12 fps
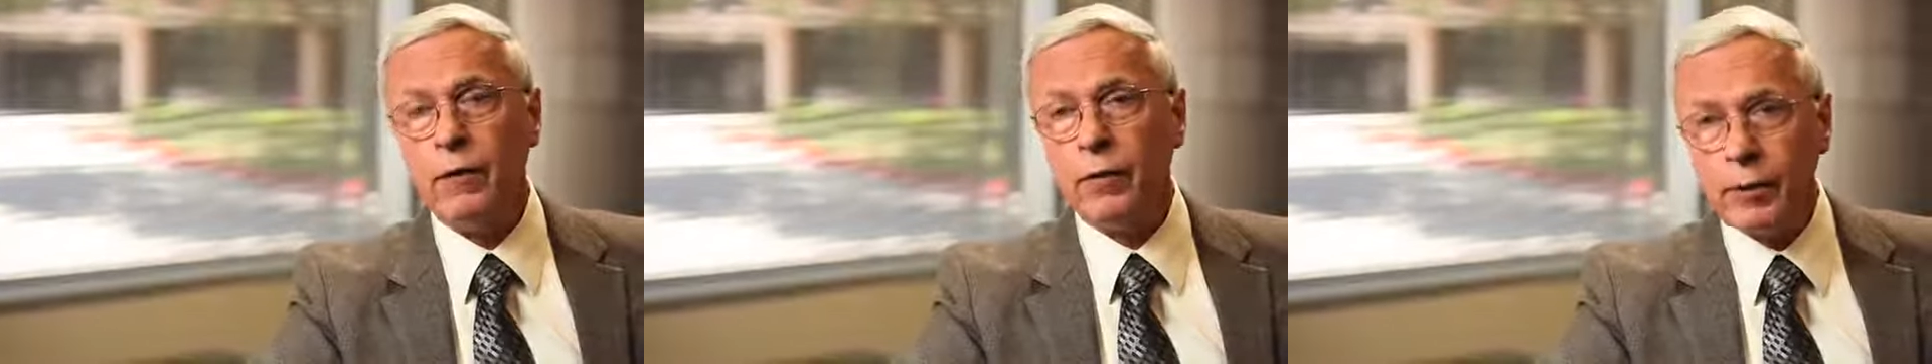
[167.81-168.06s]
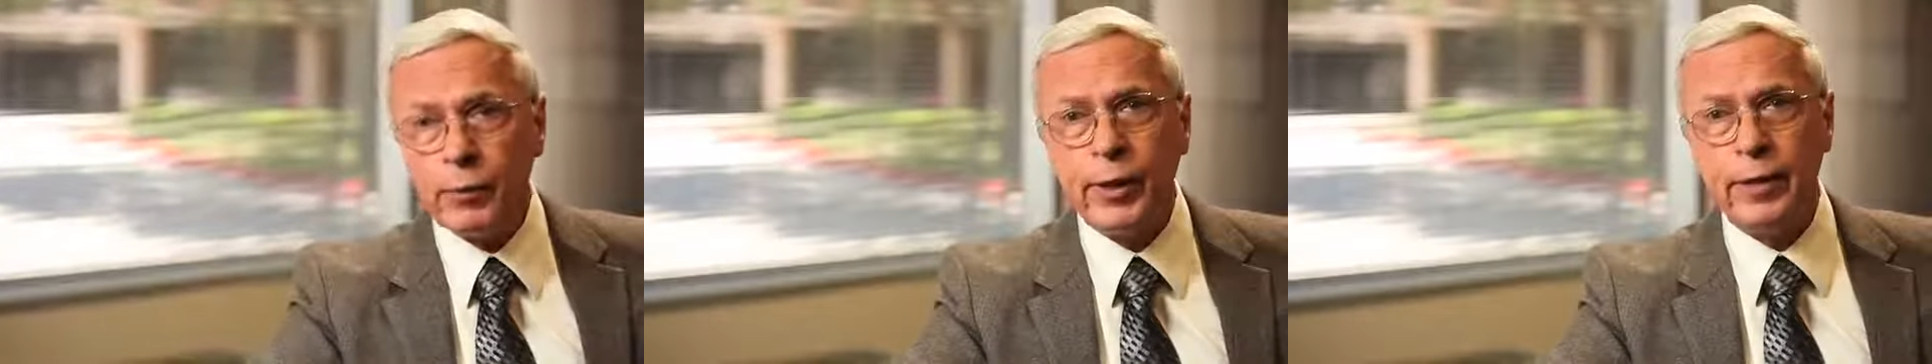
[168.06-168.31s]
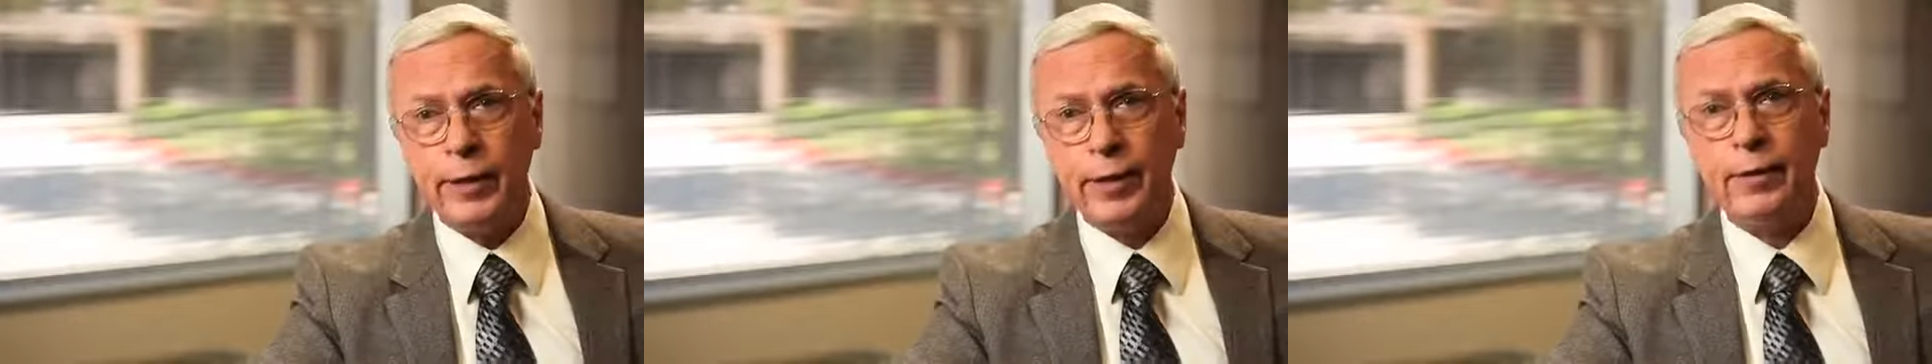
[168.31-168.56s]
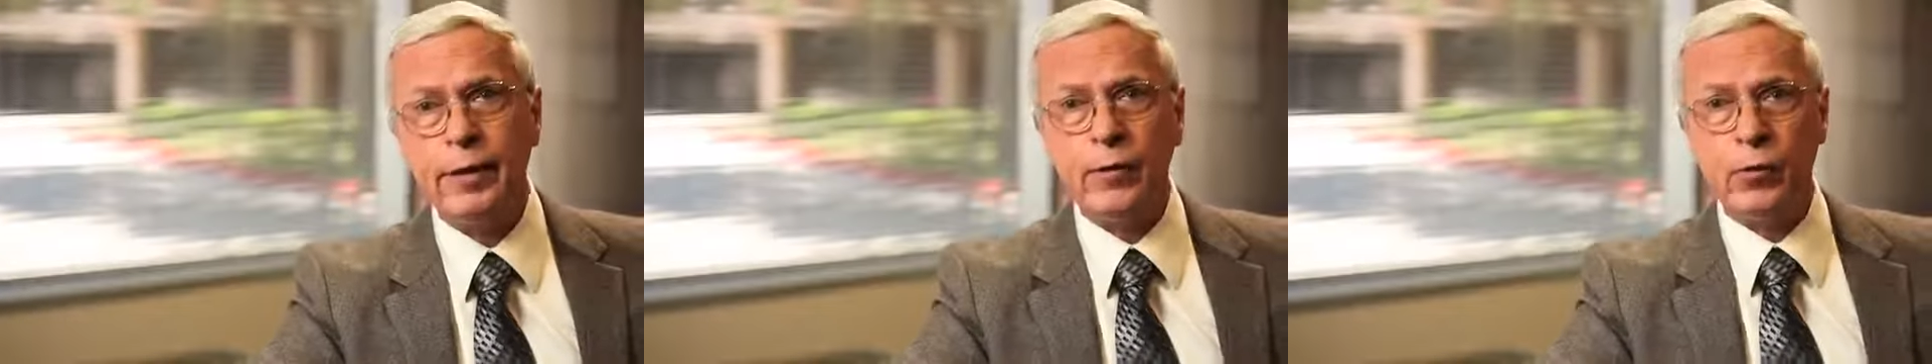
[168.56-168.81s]
I really
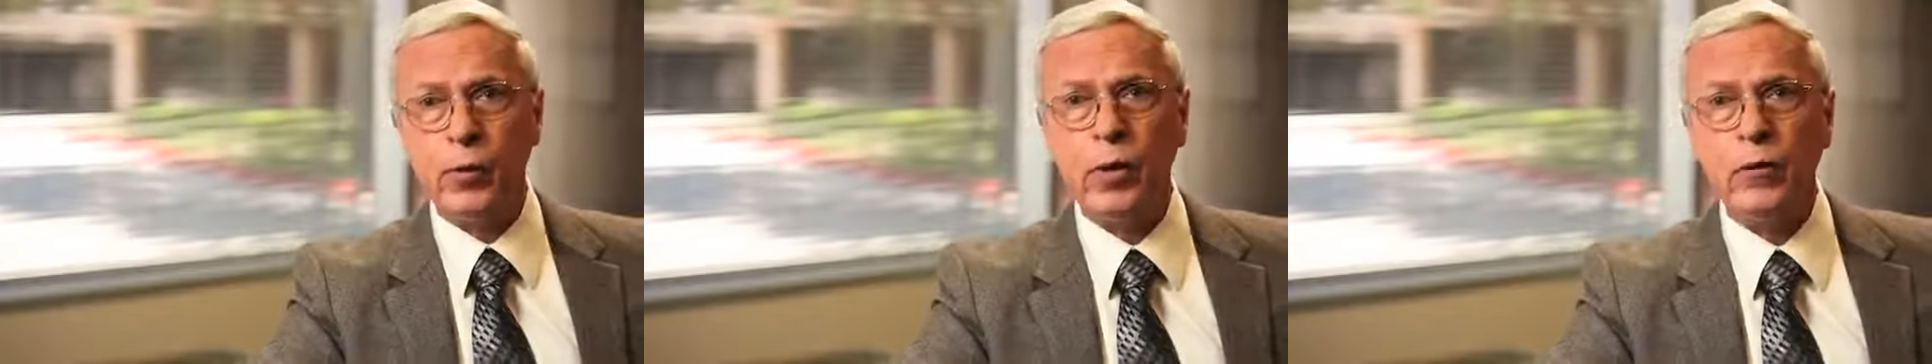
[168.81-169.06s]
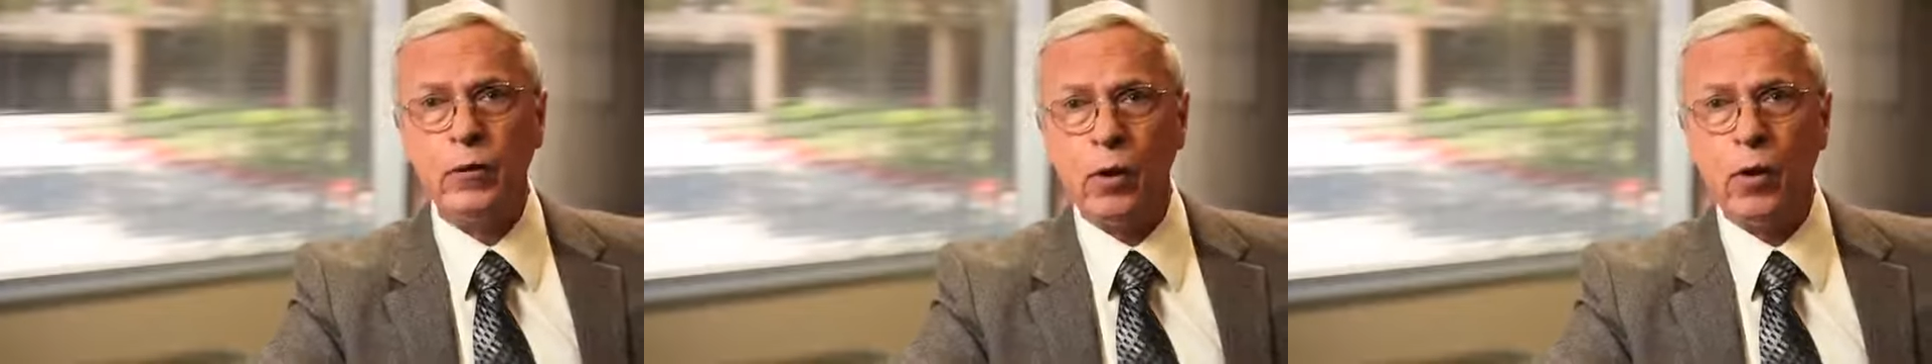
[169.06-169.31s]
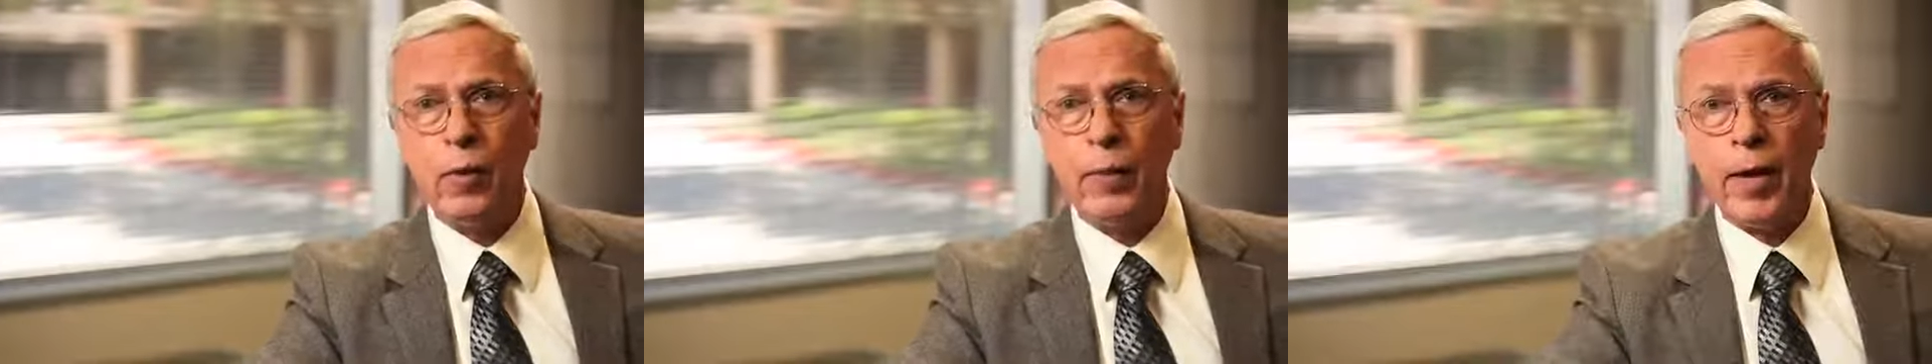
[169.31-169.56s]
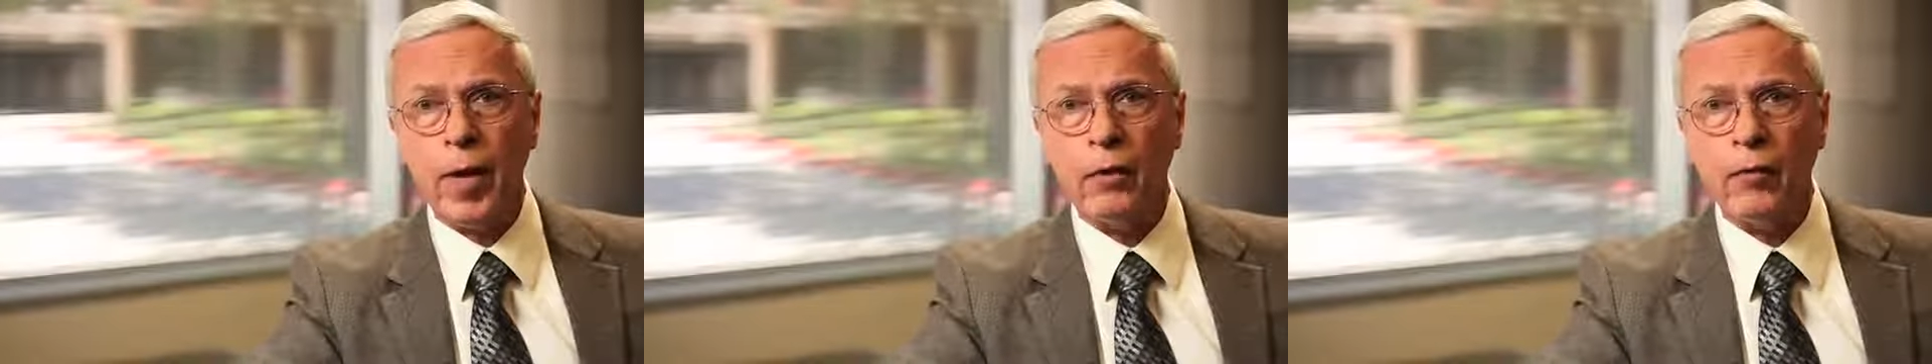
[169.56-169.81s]
think that's what it's all
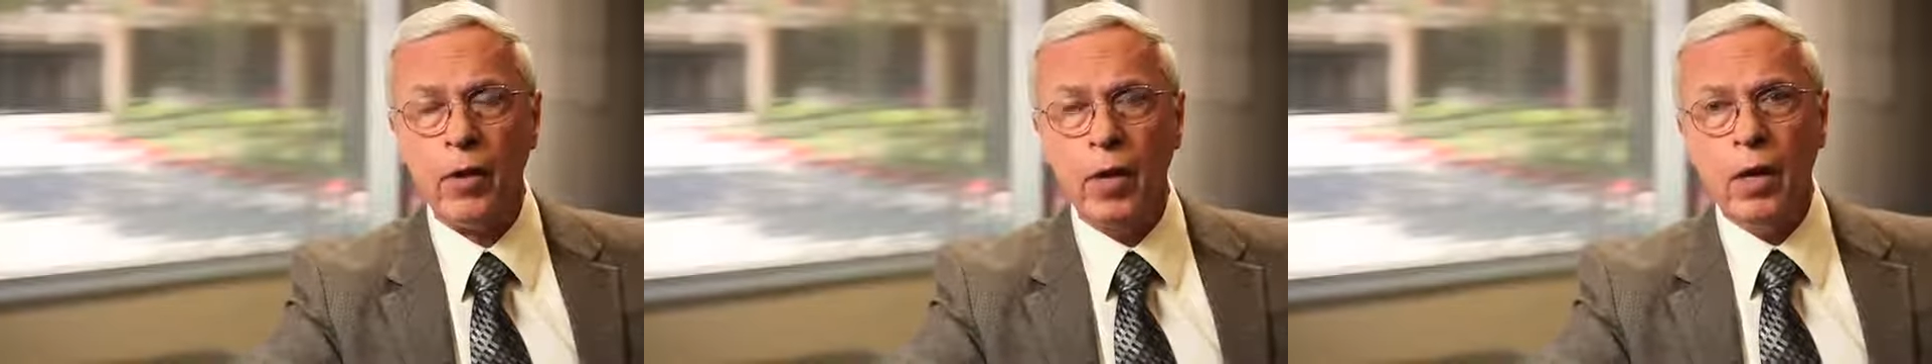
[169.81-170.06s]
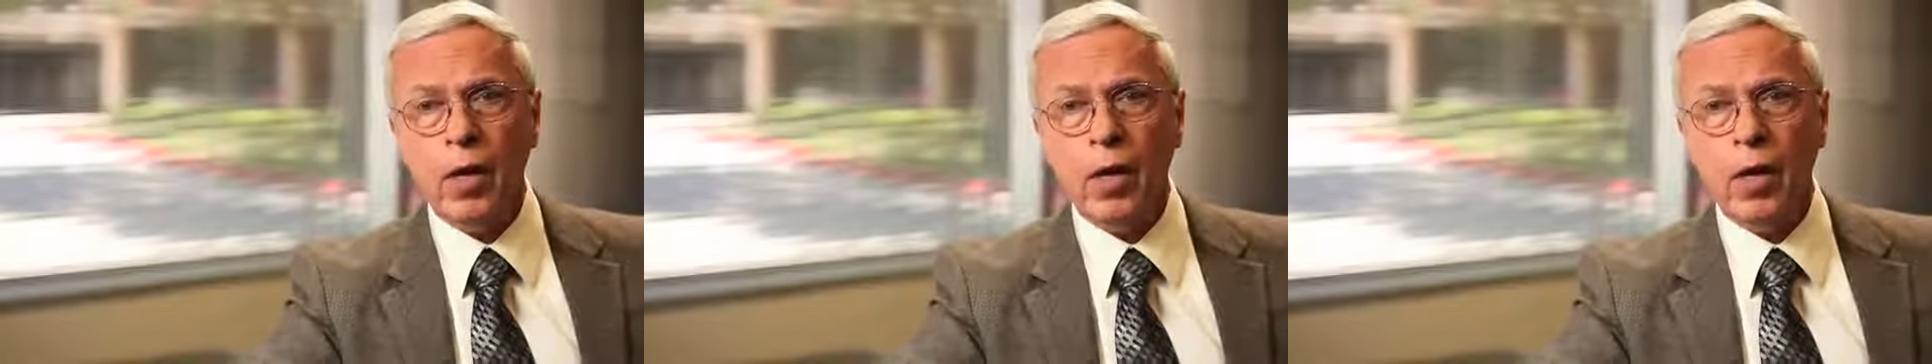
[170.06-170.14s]
about.